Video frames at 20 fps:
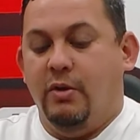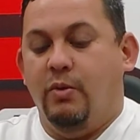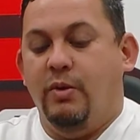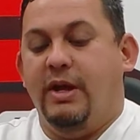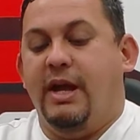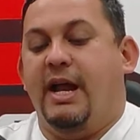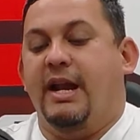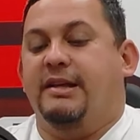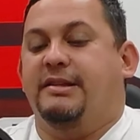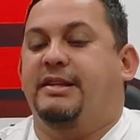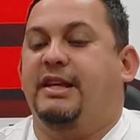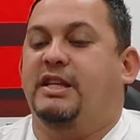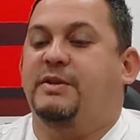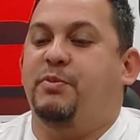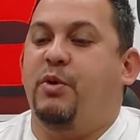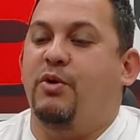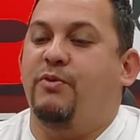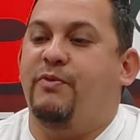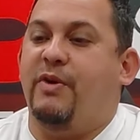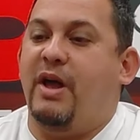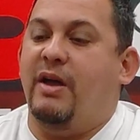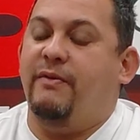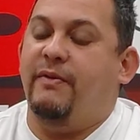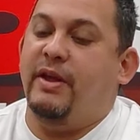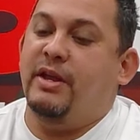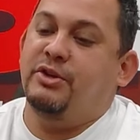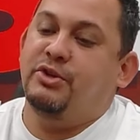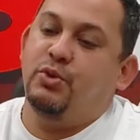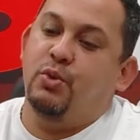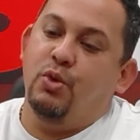We got a 6.5
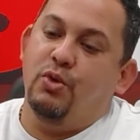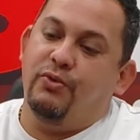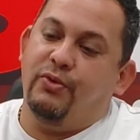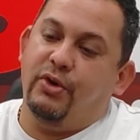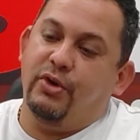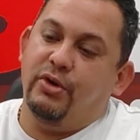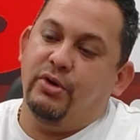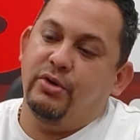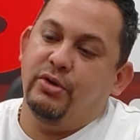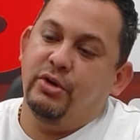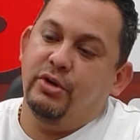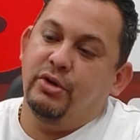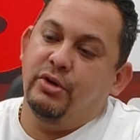inch woofer.